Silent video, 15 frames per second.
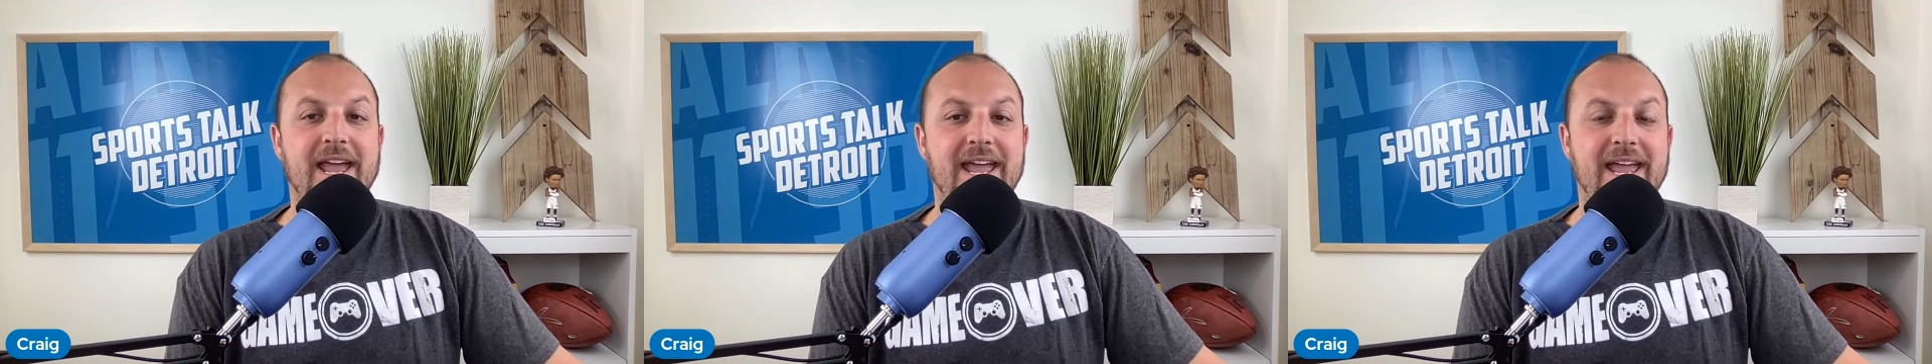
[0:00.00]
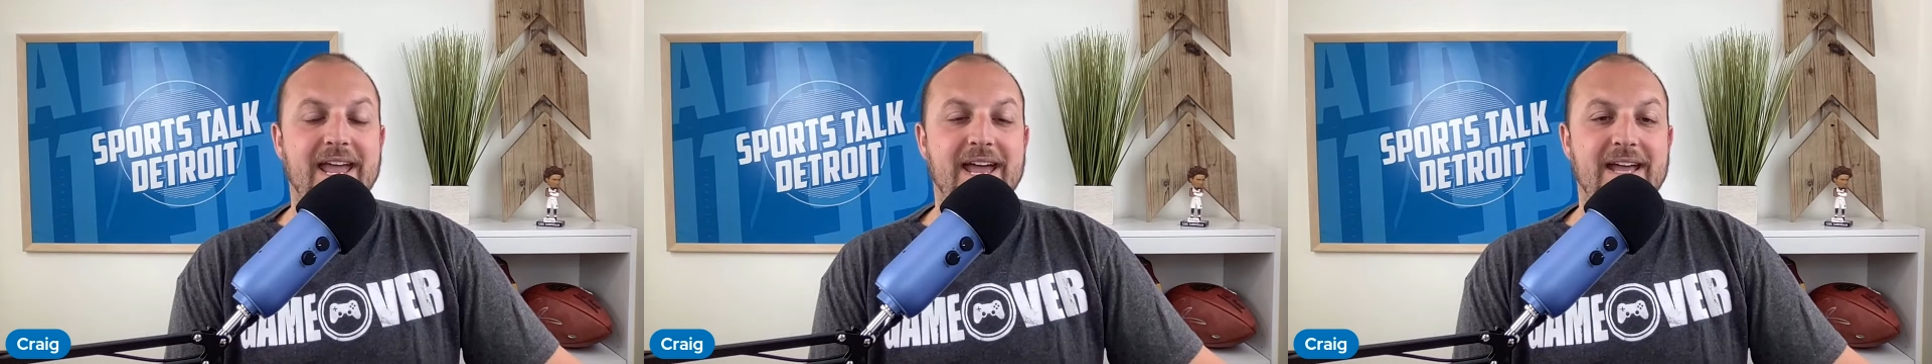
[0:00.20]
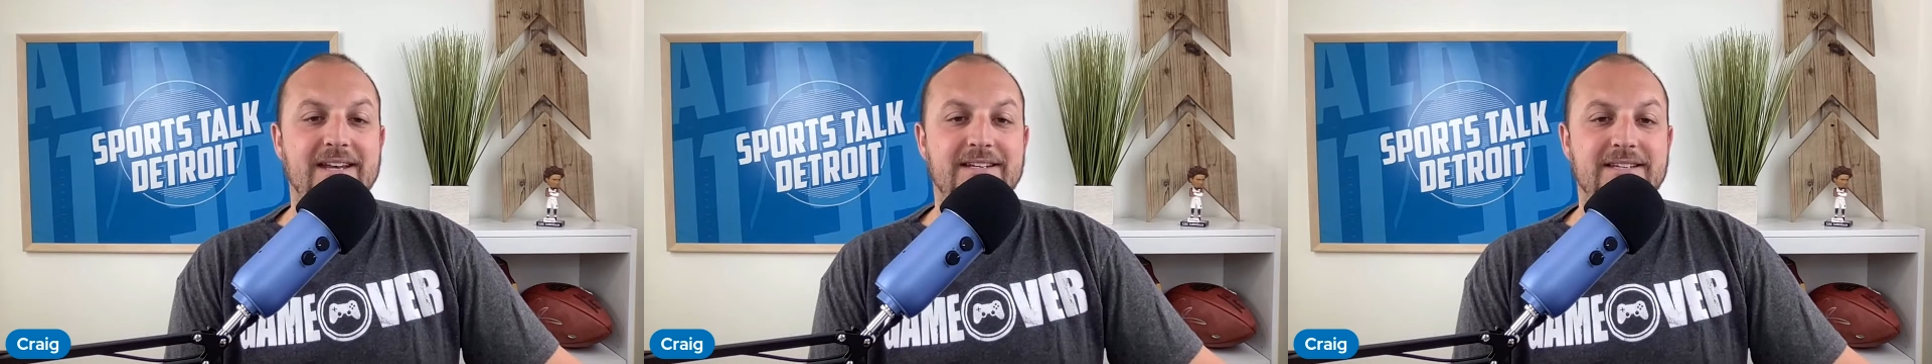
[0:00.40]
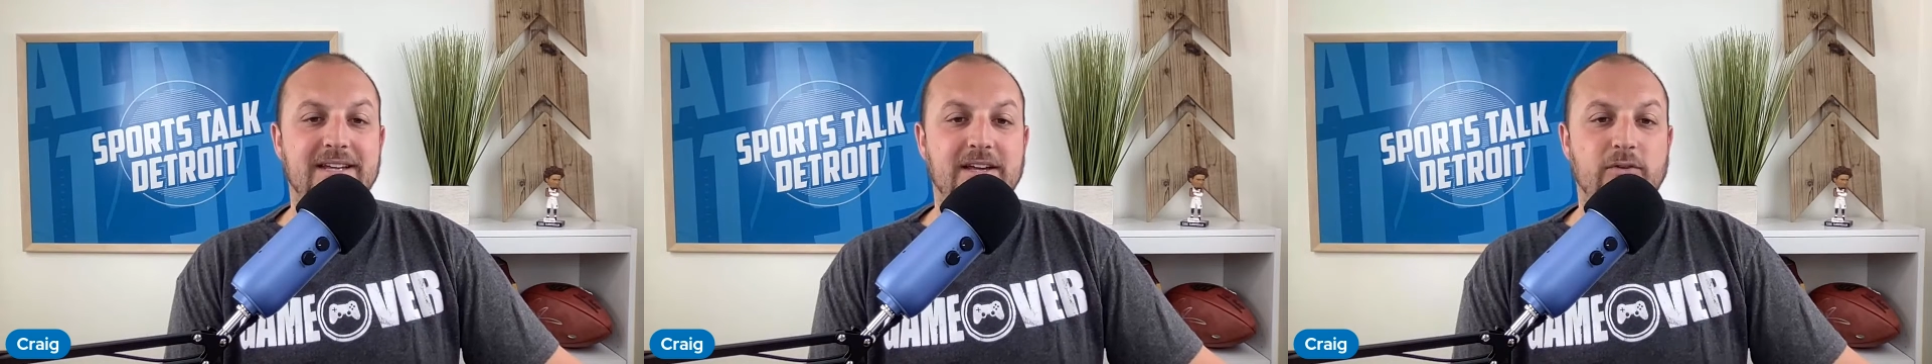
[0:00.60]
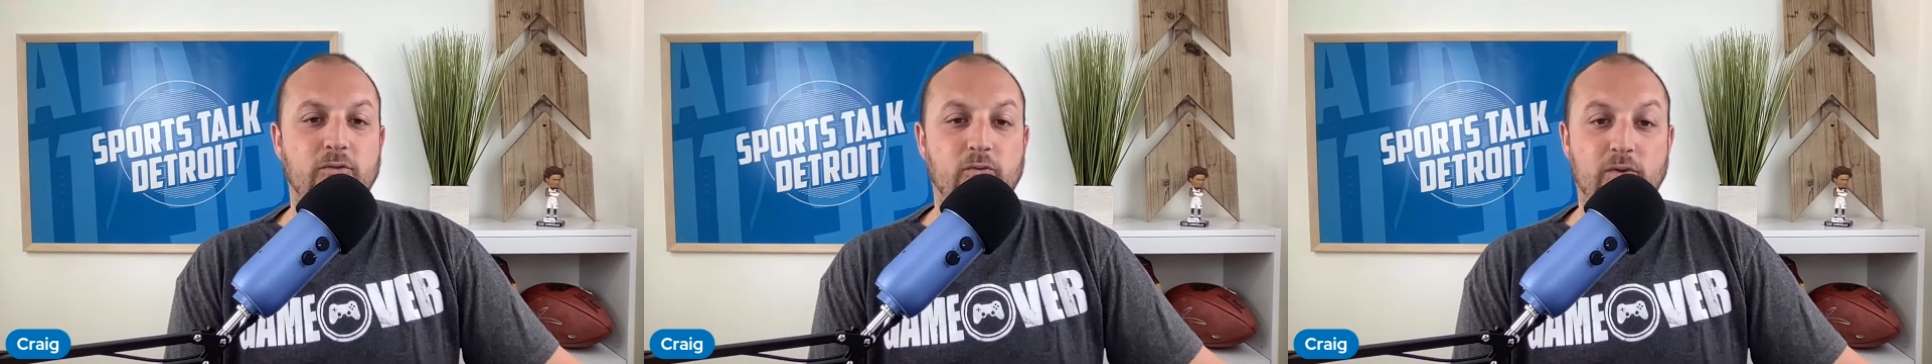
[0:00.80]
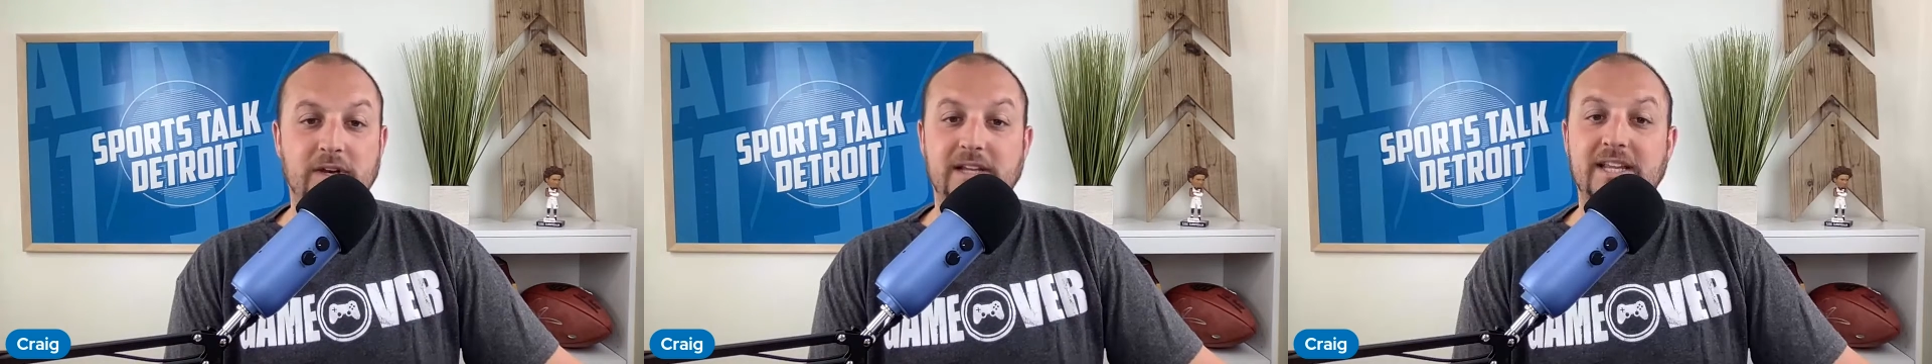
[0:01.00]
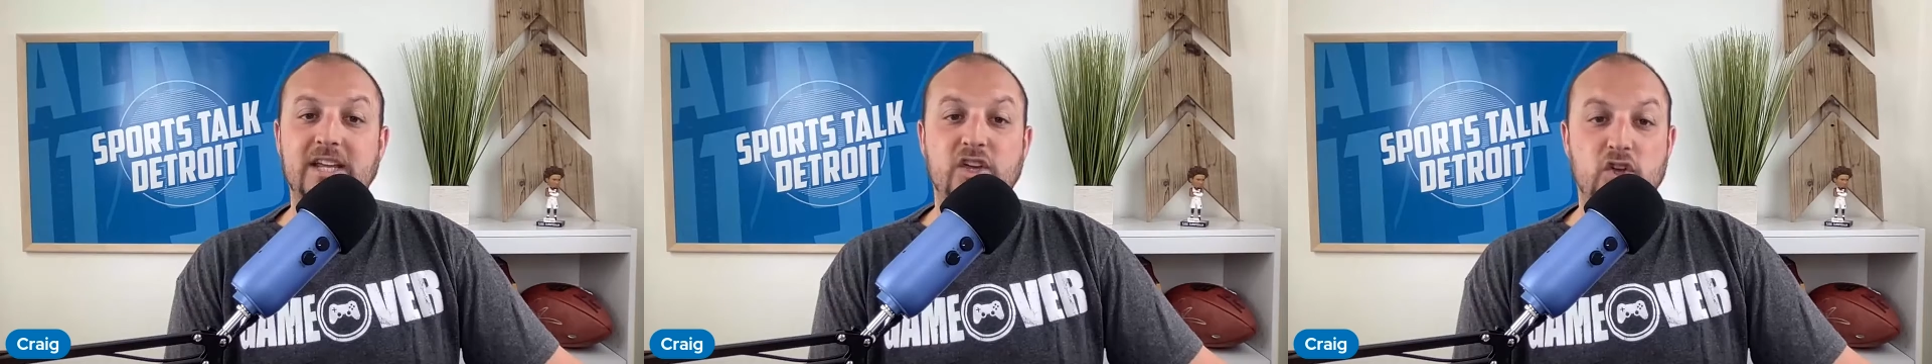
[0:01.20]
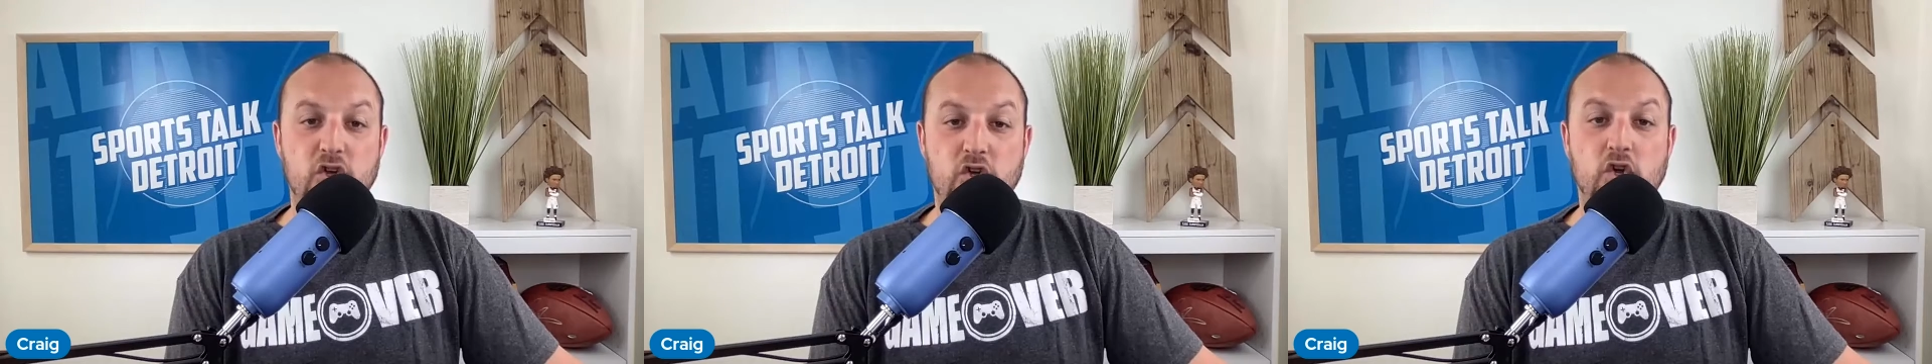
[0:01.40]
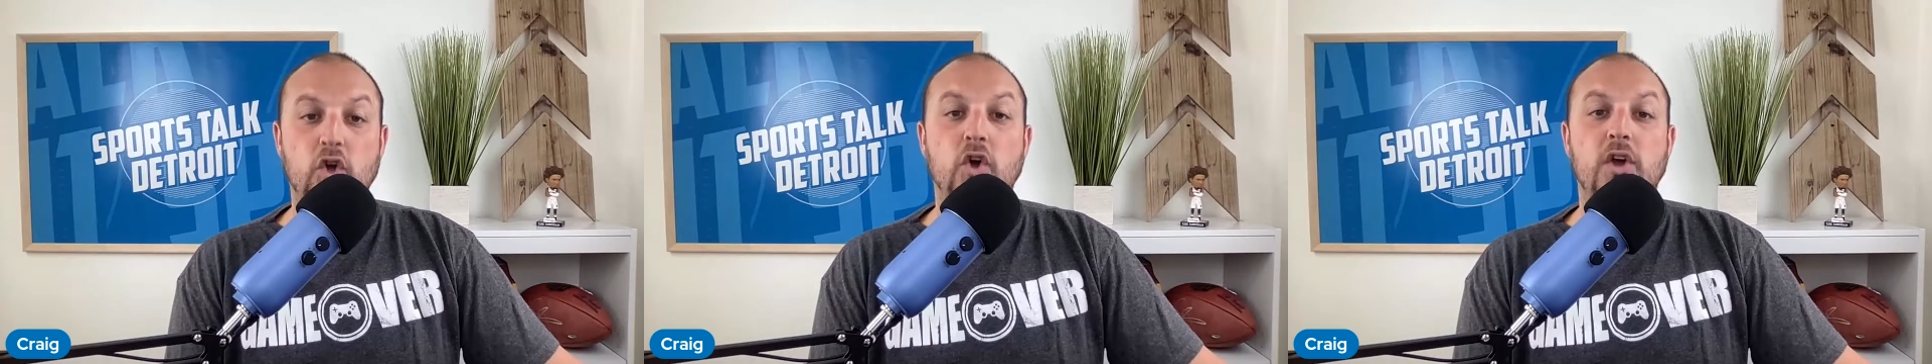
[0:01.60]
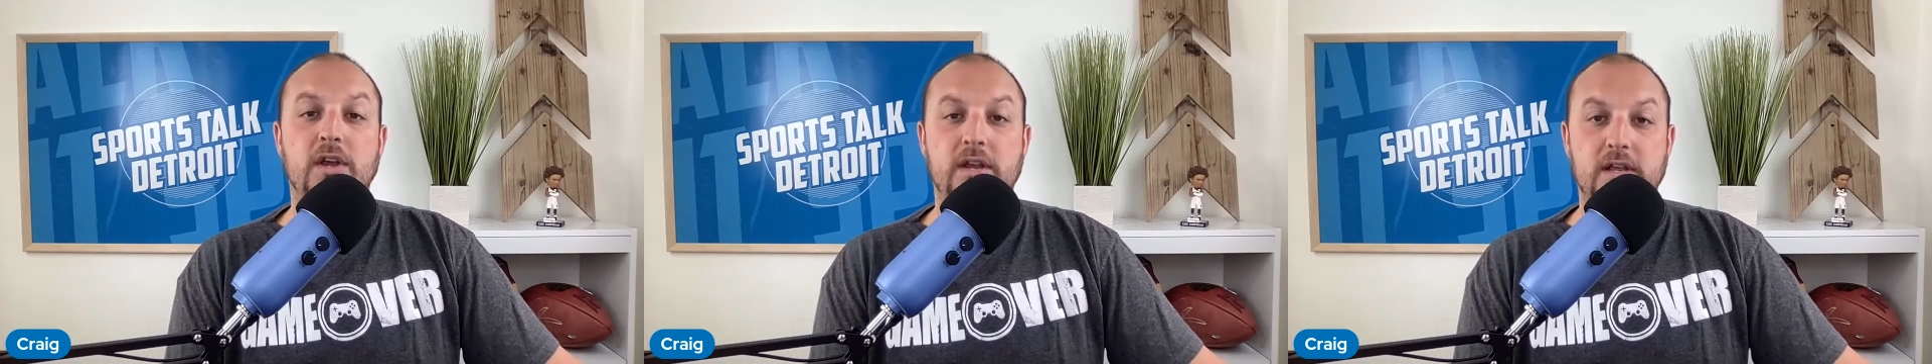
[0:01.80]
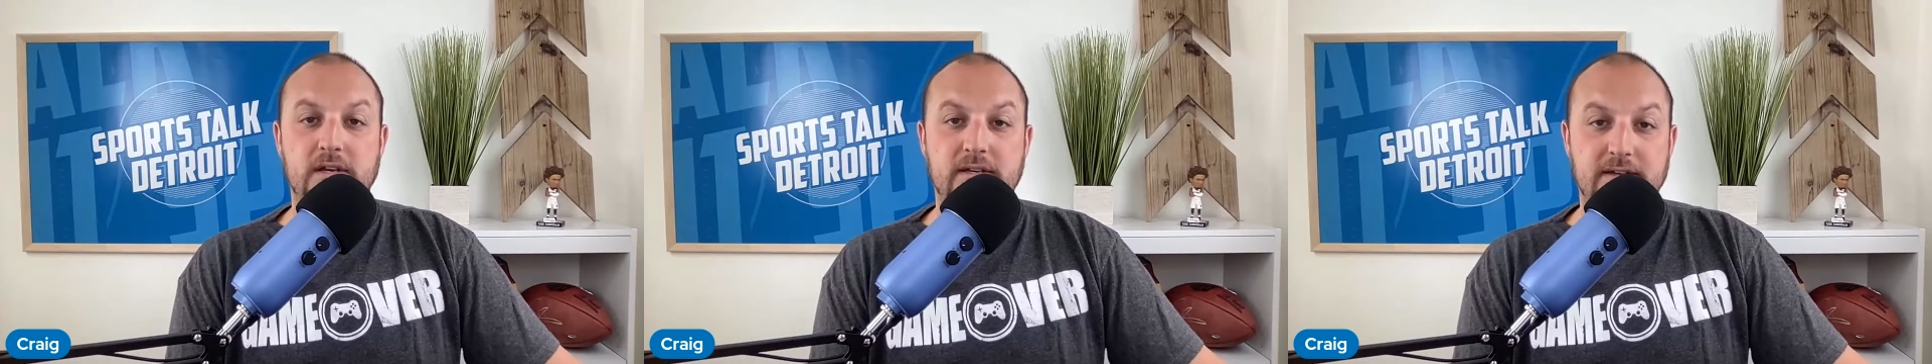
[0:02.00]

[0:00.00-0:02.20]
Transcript: and really good